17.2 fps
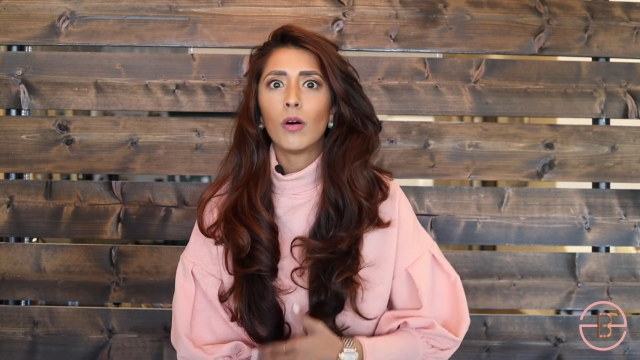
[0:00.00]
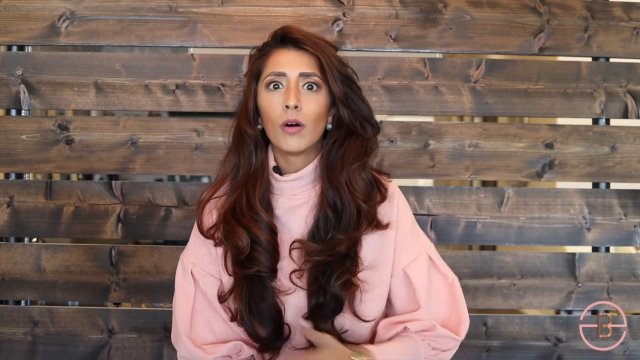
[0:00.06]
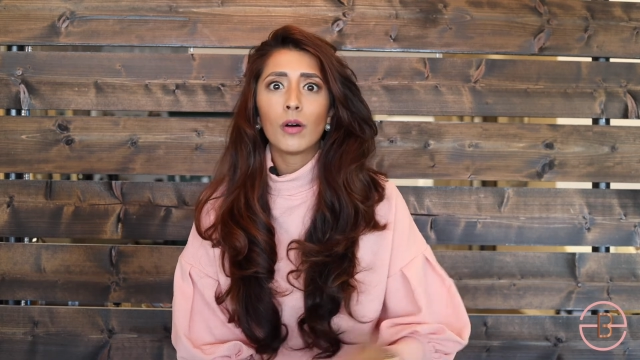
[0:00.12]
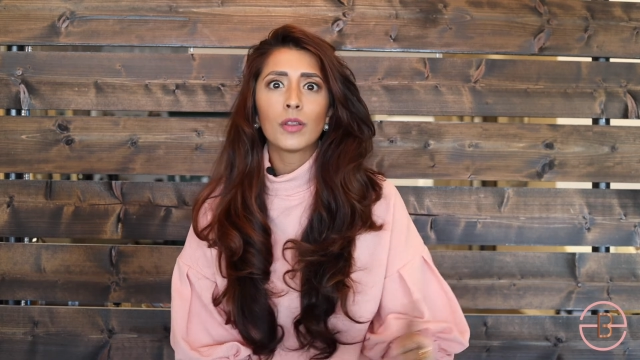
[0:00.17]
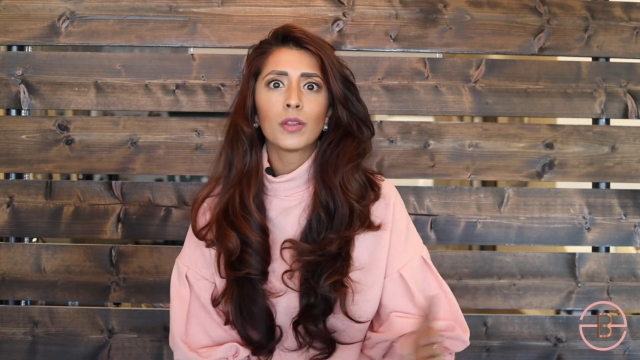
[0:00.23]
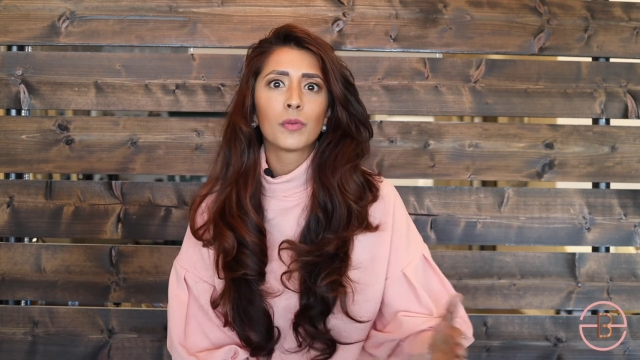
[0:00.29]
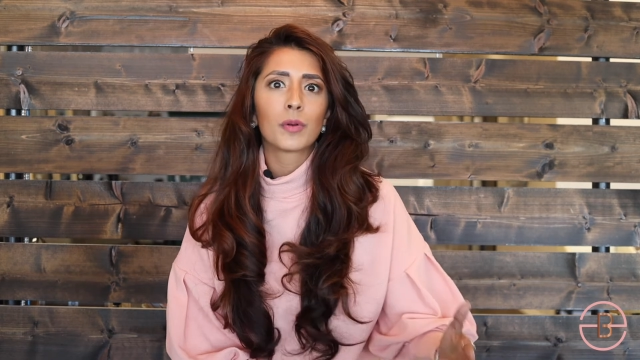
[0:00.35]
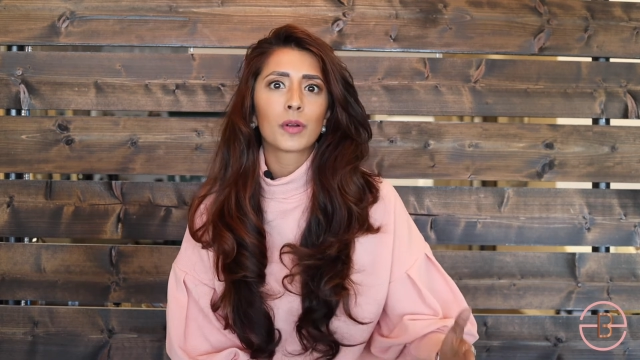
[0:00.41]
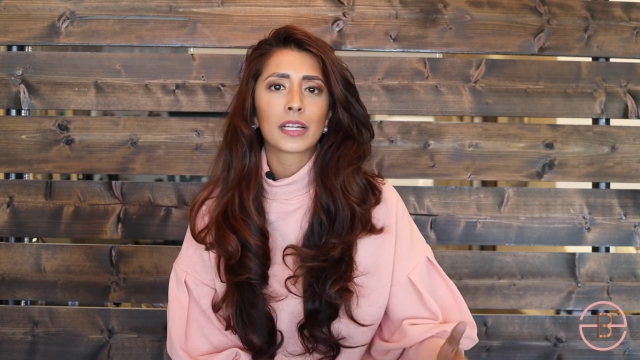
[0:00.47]
all
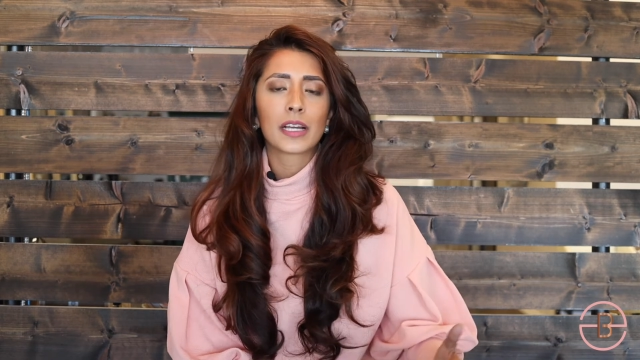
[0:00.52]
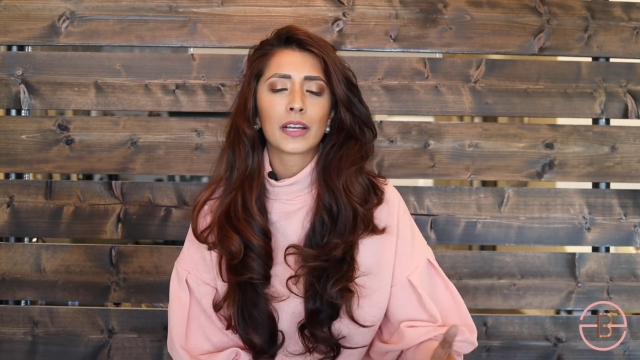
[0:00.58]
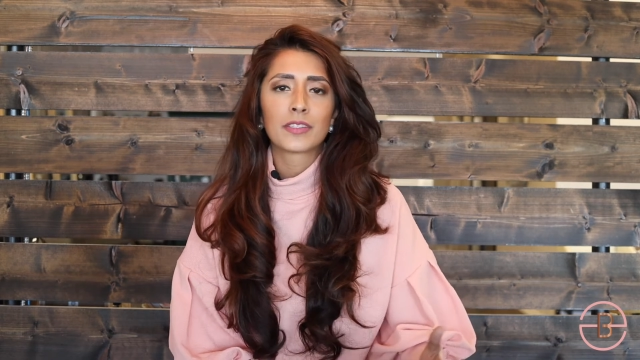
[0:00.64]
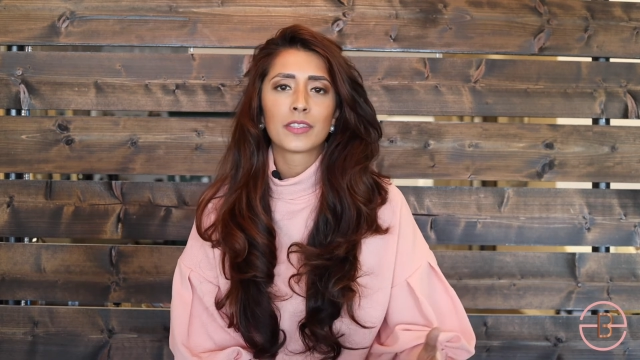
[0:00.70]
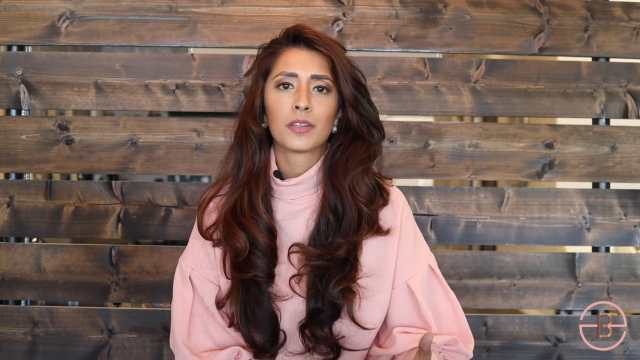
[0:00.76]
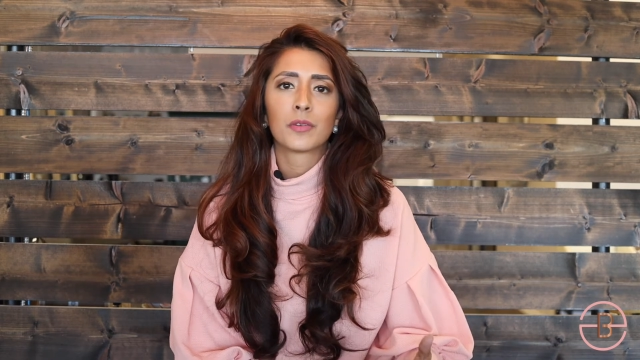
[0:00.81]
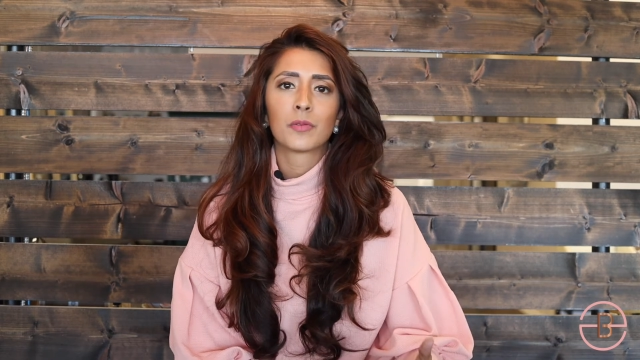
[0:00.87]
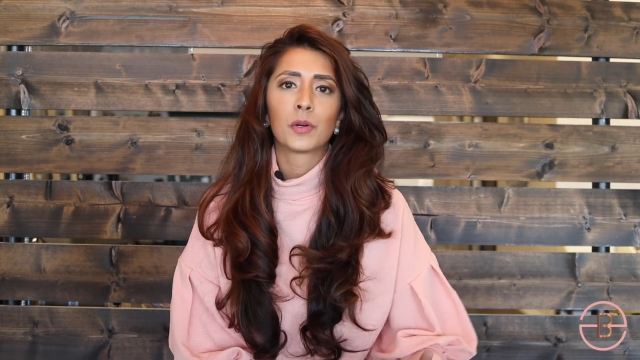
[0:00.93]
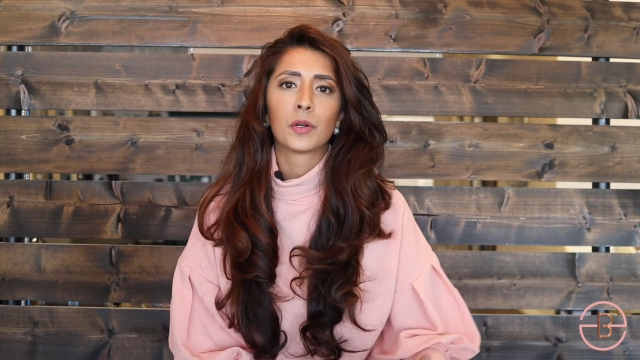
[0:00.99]
the workouts
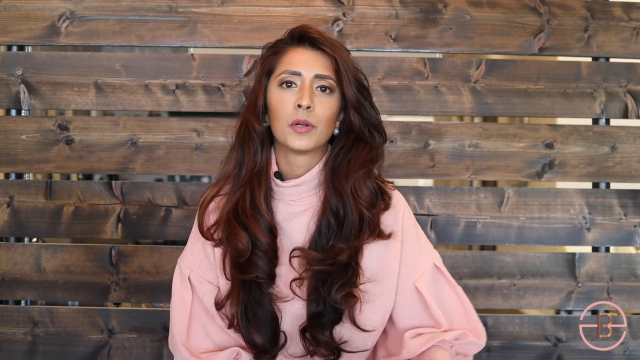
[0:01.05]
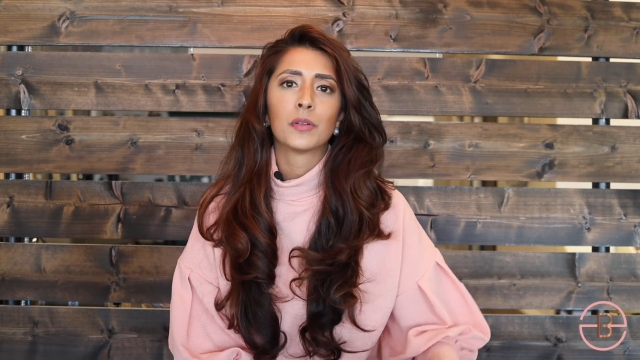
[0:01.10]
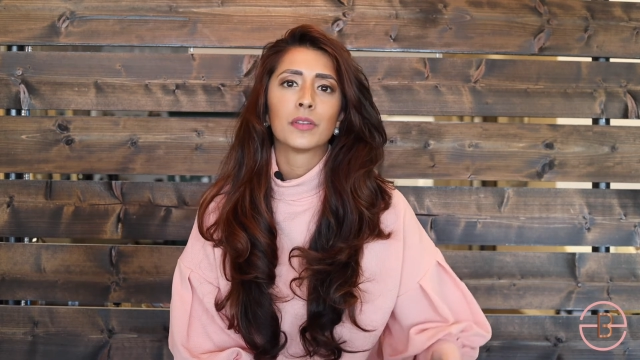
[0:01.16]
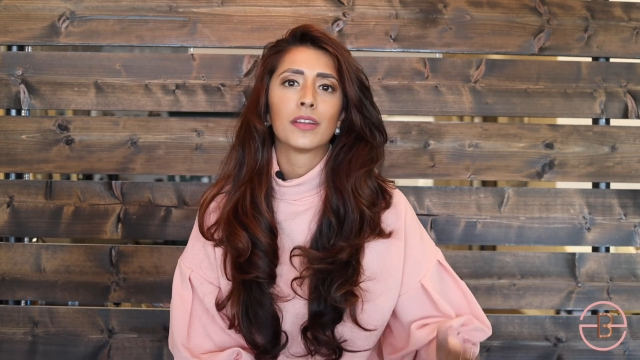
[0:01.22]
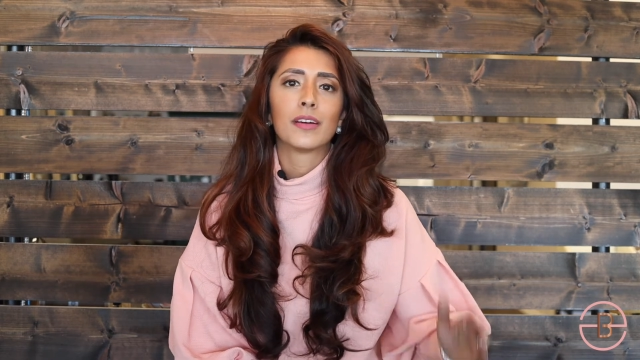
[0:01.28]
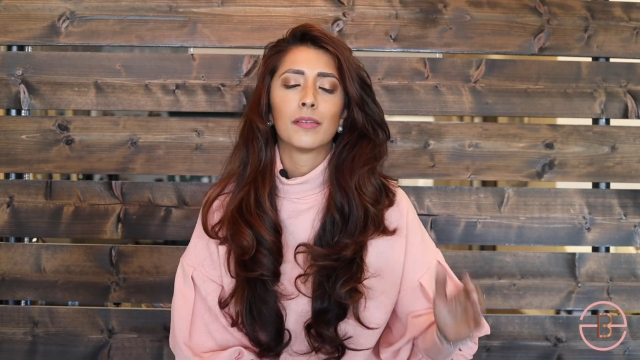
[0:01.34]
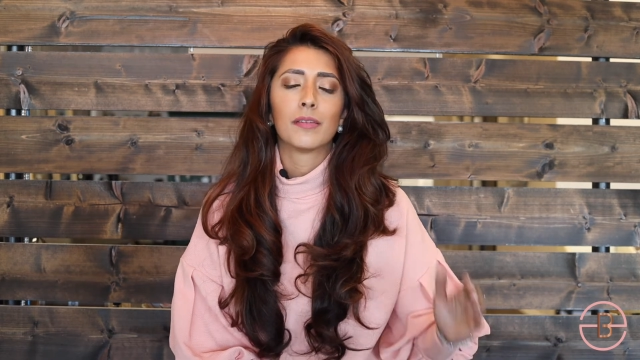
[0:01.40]
in the world,